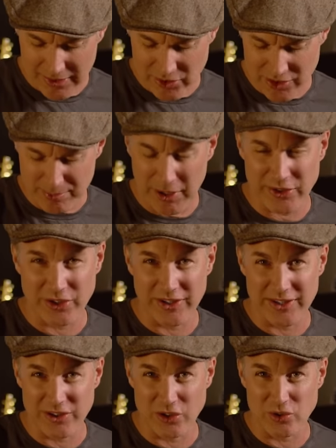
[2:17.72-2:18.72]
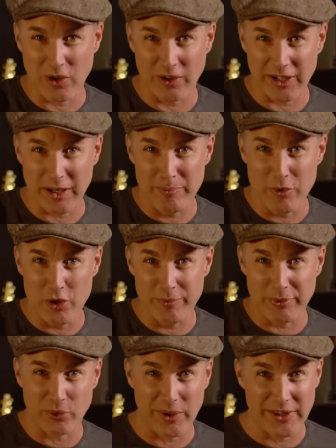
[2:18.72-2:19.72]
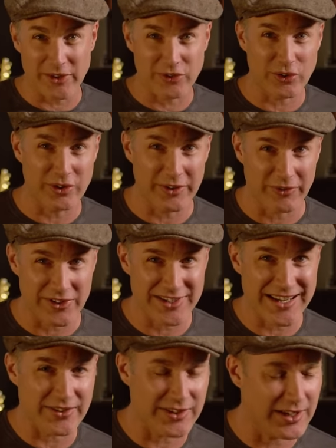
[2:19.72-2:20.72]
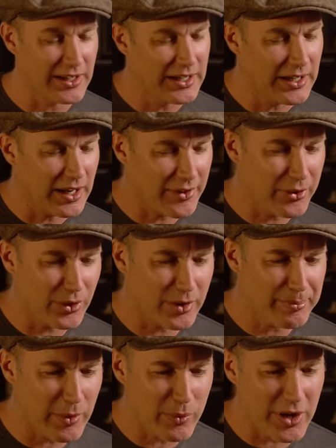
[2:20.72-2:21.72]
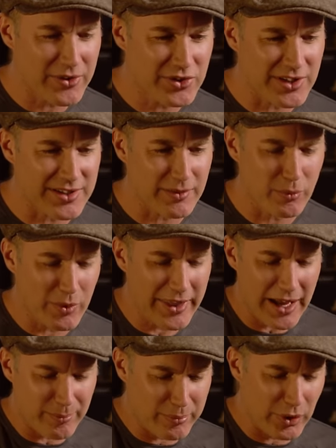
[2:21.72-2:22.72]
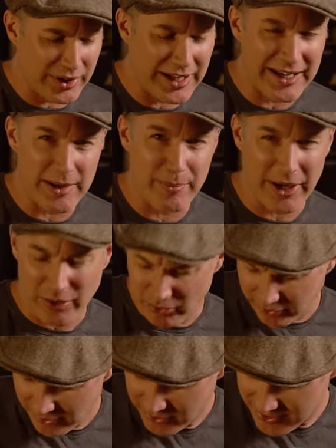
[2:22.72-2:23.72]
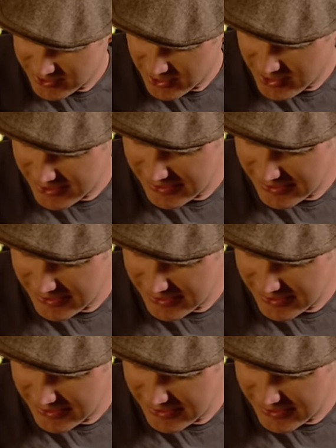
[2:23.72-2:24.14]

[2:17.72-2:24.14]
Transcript: Just by turning this control, I can move between the two different sounds. And I thought it'd be worth just, without putting any pedals on, just so you